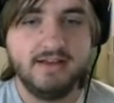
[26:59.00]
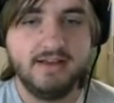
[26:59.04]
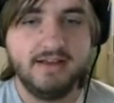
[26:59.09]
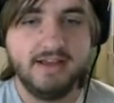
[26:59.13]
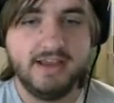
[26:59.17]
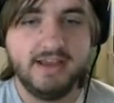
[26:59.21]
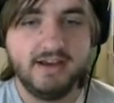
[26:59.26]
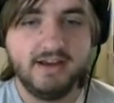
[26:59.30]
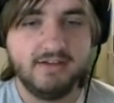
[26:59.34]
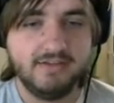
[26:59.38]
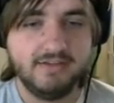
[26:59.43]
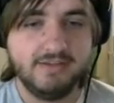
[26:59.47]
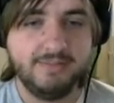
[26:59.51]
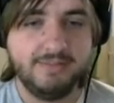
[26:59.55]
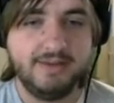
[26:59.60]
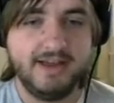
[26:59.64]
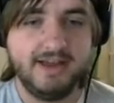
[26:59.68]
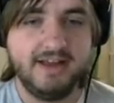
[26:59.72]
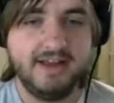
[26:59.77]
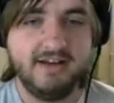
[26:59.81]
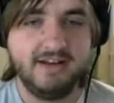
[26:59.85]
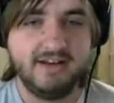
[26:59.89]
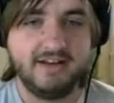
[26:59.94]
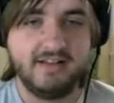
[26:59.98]
it'll
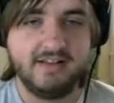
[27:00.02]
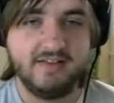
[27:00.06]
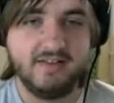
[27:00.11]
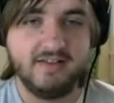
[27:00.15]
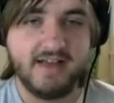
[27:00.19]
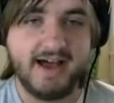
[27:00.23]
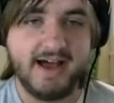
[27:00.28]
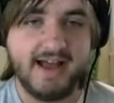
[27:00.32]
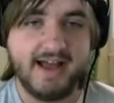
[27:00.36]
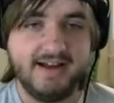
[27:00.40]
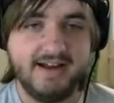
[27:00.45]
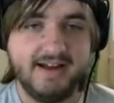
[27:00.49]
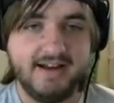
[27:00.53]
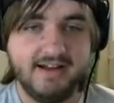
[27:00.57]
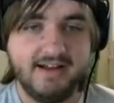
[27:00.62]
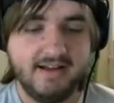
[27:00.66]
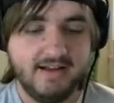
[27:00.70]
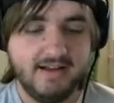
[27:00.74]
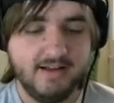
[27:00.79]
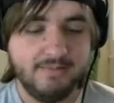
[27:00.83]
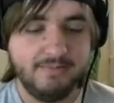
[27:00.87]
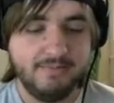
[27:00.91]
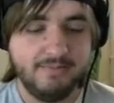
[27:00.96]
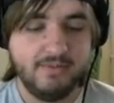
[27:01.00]
depend on a lot.
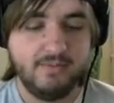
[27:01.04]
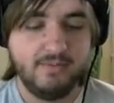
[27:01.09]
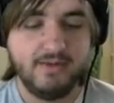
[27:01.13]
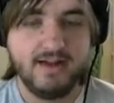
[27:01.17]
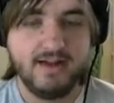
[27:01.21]
But what